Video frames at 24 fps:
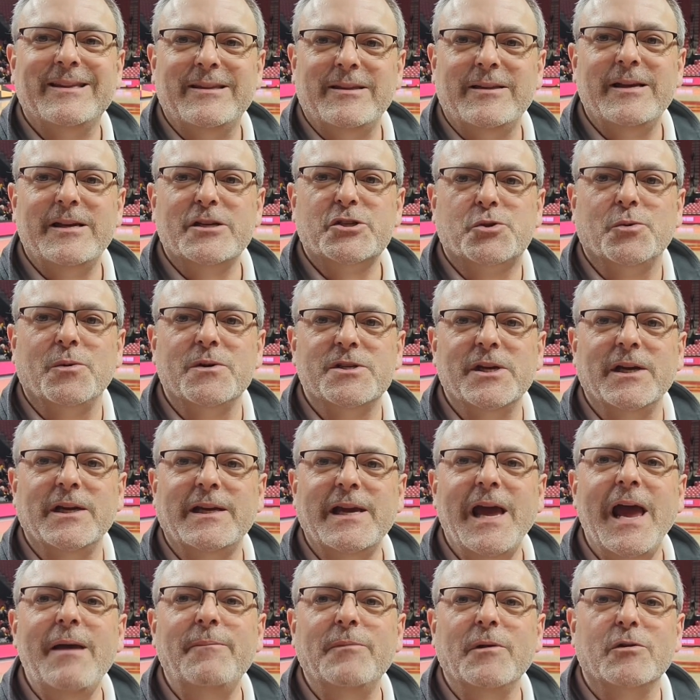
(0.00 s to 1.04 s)
This was a
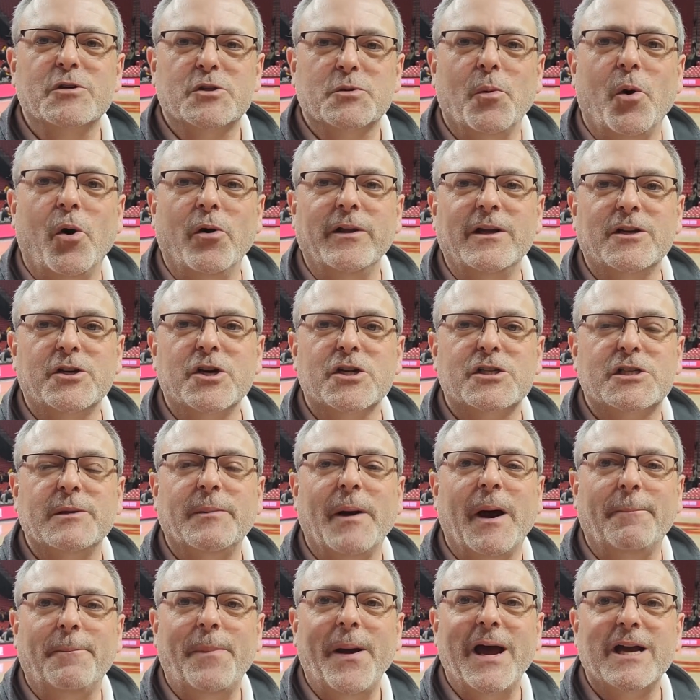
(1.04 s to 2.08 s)
game that was more than just
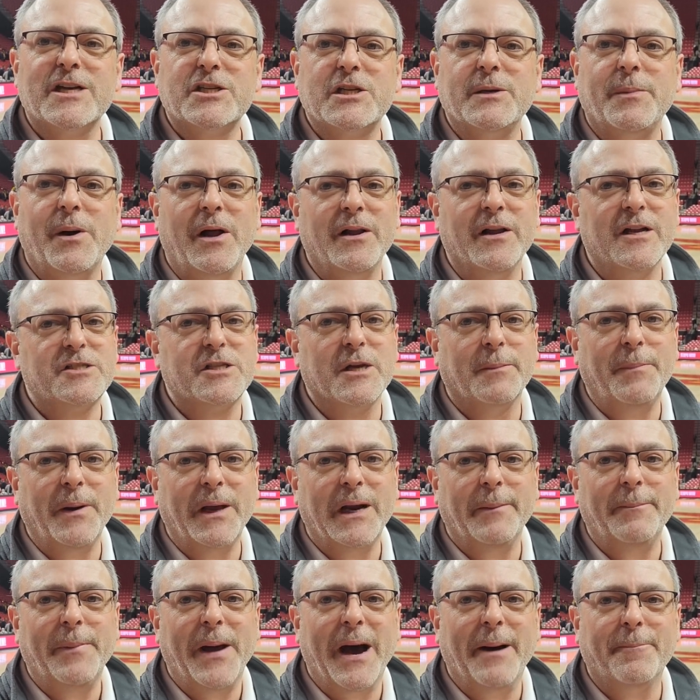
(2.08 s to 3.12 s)
about basketball. It's a bit
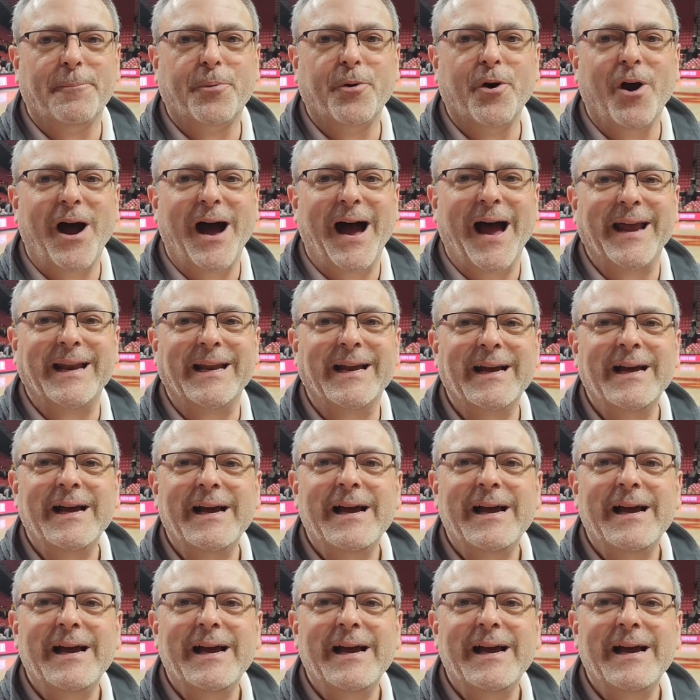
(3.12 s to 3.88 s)
about pride.